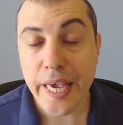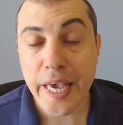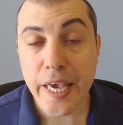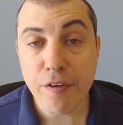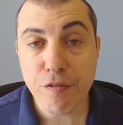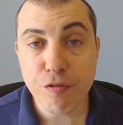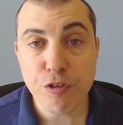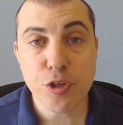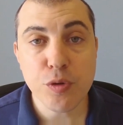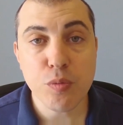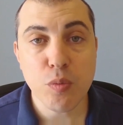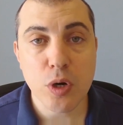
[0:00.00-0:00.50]

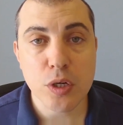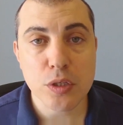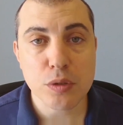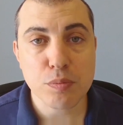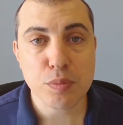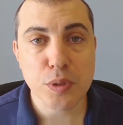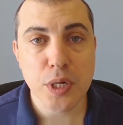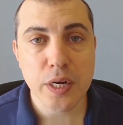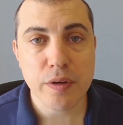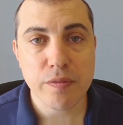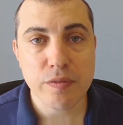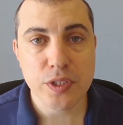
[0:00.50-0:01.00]
If you
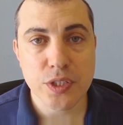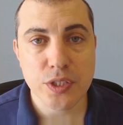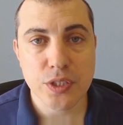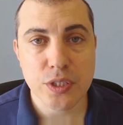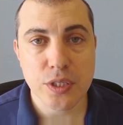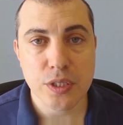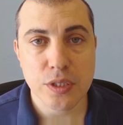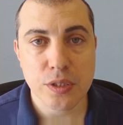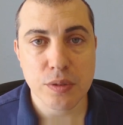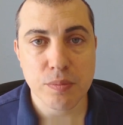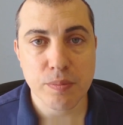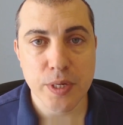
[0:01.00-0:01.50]
want
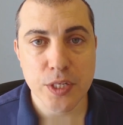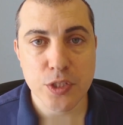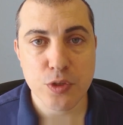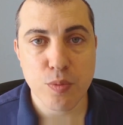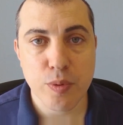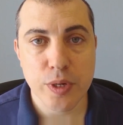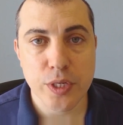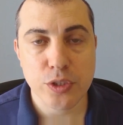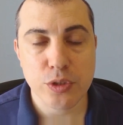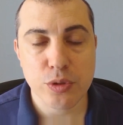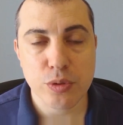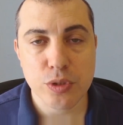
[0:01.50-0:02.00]
privacy, the best
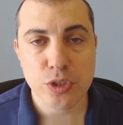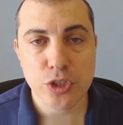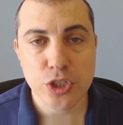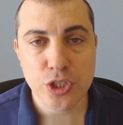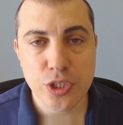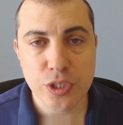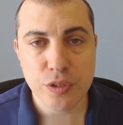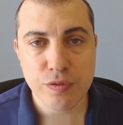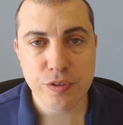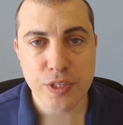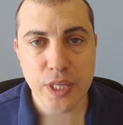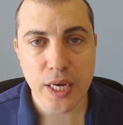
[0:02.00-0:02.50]
way to
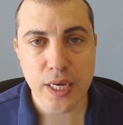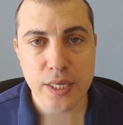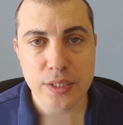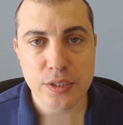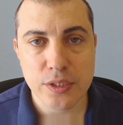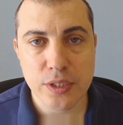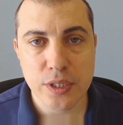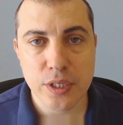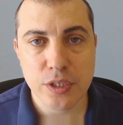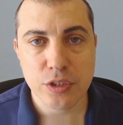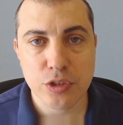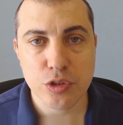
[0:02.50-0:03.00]
achieve
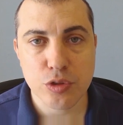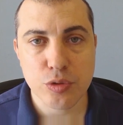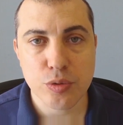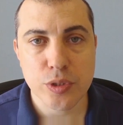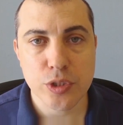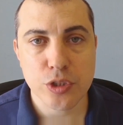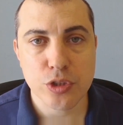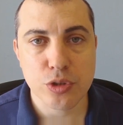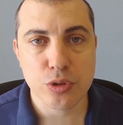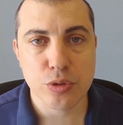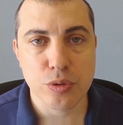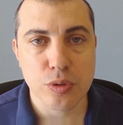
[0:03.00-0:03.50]
that is to
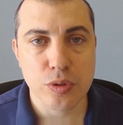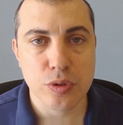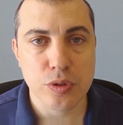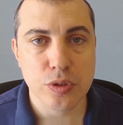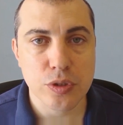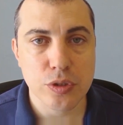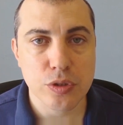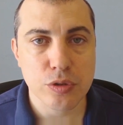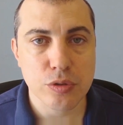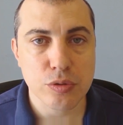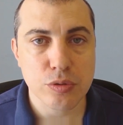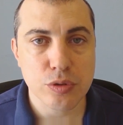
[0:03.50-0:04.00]
ensure
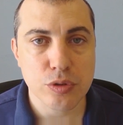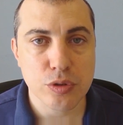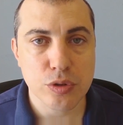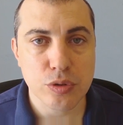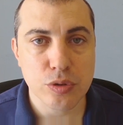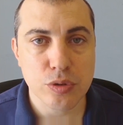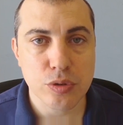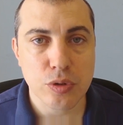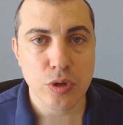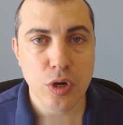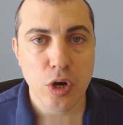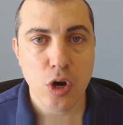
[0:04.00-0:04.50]
that you
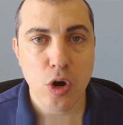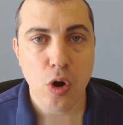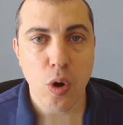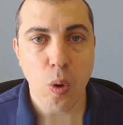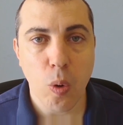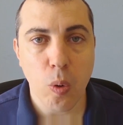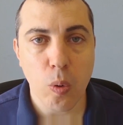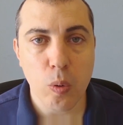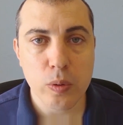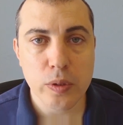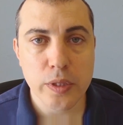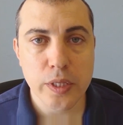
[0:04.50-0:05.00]
do
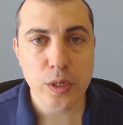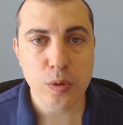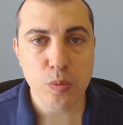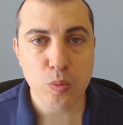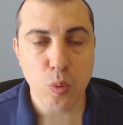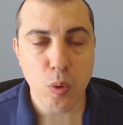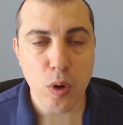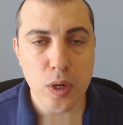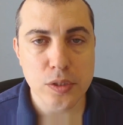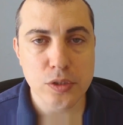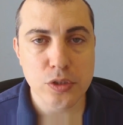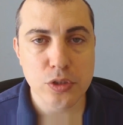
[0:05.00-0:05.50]
only
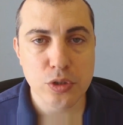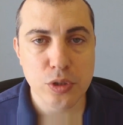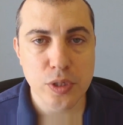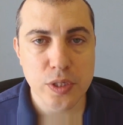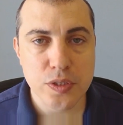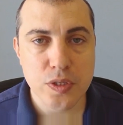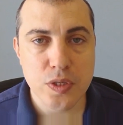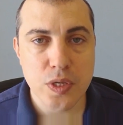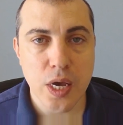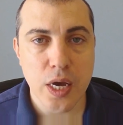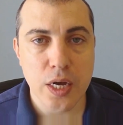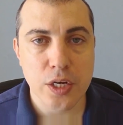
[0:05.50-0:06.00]
one
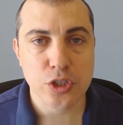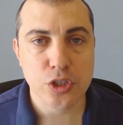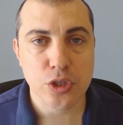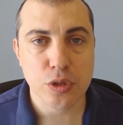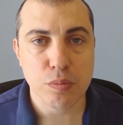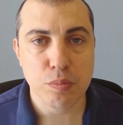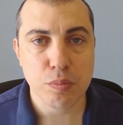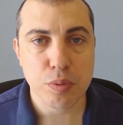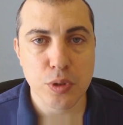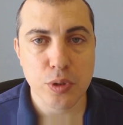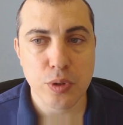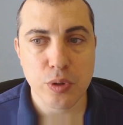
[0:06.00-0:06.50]

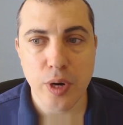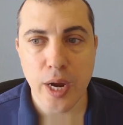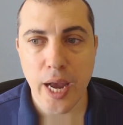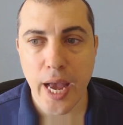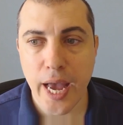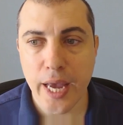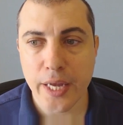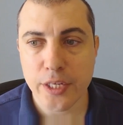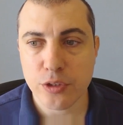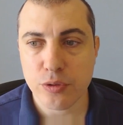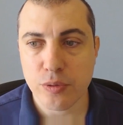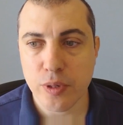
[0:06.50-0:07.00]
transaction per
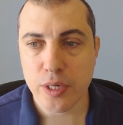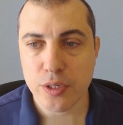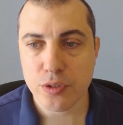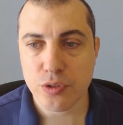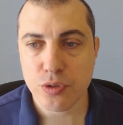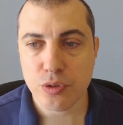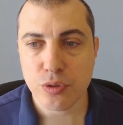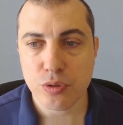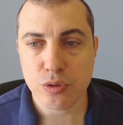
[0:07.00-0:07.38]
address.